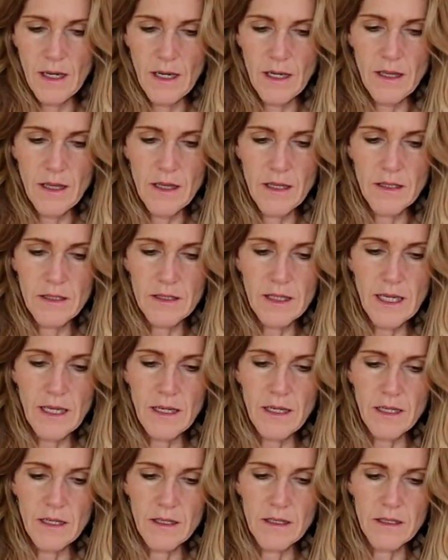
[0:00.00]
and this
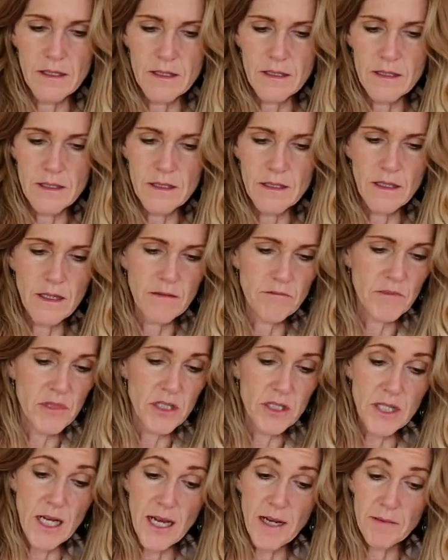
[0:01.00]
end, and
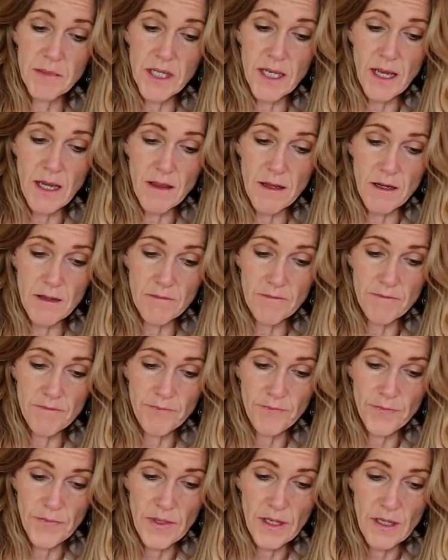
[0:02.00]
just tie them together.
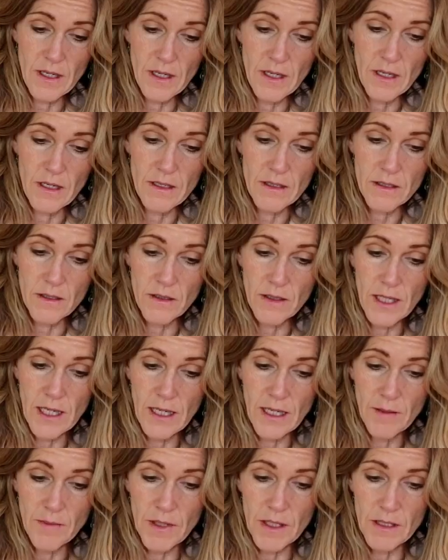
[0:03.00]
So
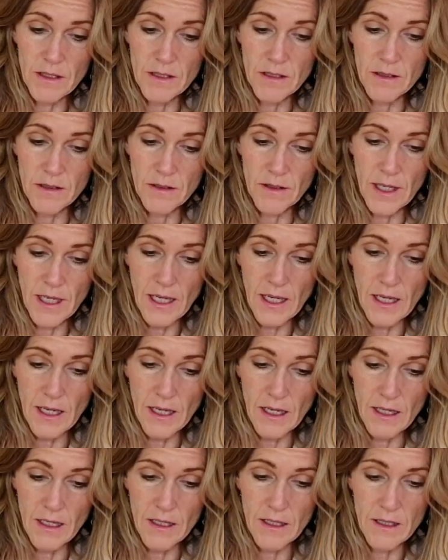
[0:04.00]
again, I'm going to do
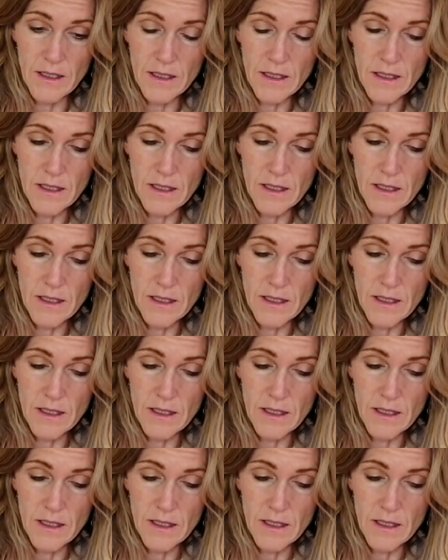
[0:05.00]
a